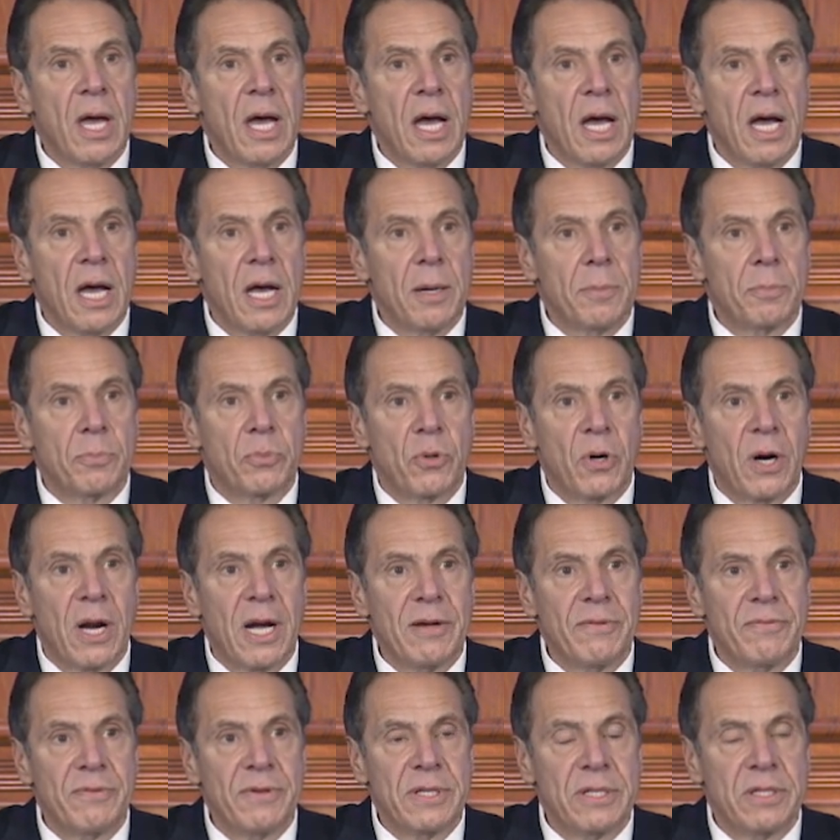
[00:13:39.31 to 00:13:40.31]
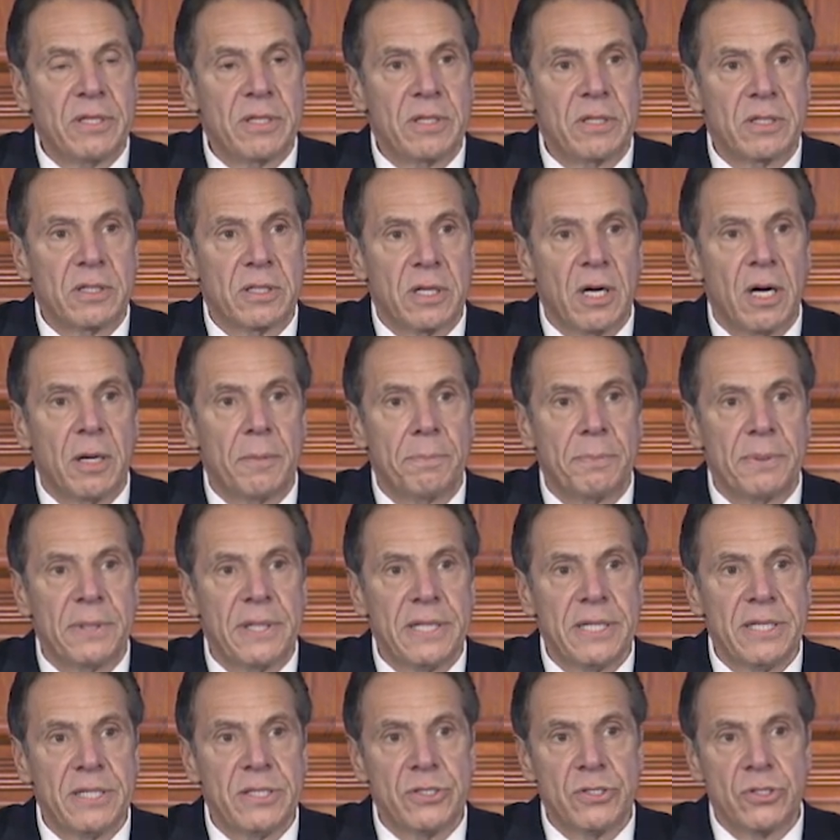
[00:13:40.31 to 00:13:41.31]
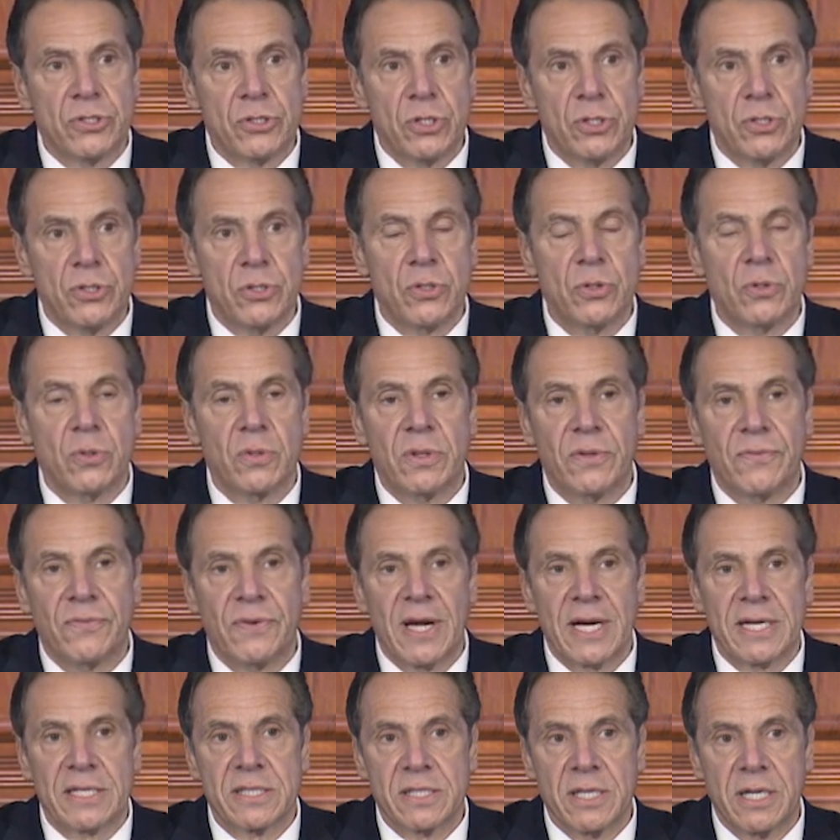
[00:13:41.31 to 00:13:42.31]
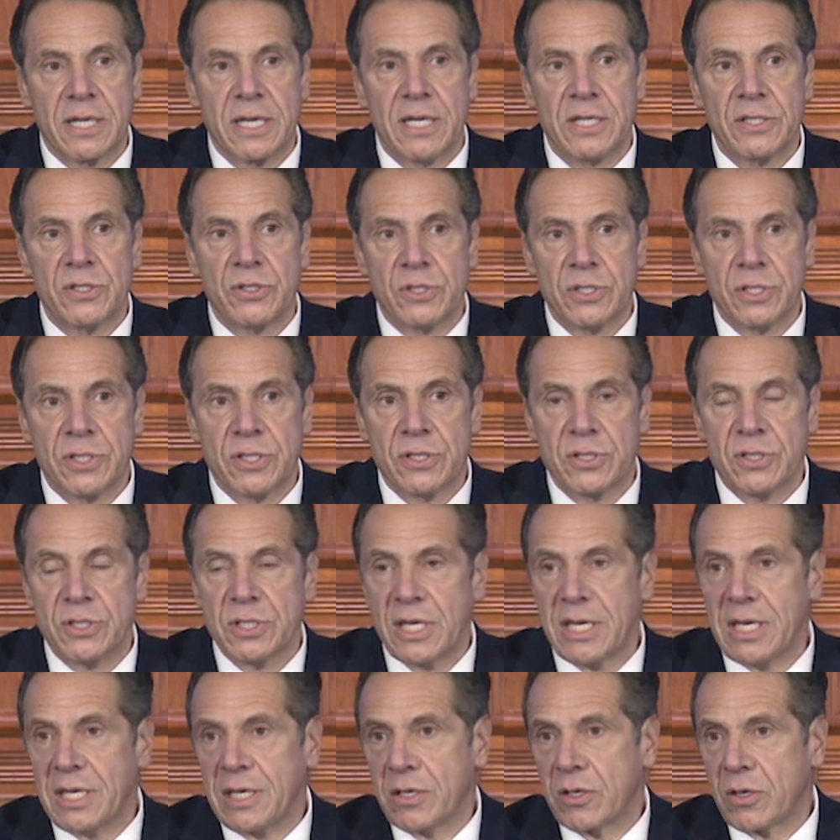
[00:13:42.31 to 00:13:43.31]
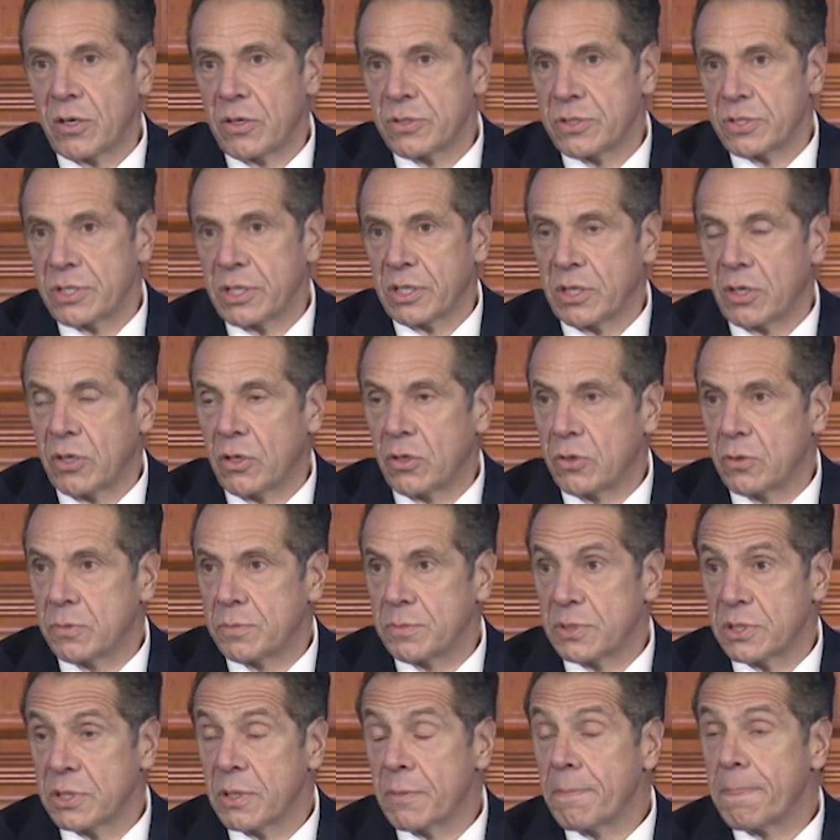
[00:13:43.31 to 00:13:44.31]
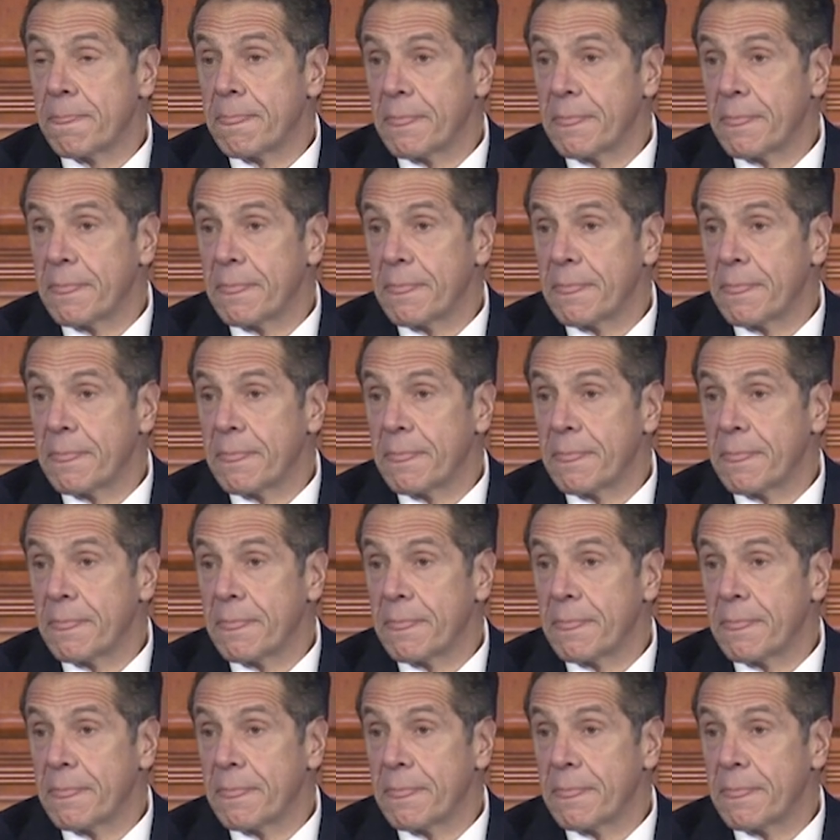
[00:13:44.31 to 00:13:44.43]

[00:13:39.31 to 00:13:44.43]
uh, private companies to do the vaccinations in nursing homes.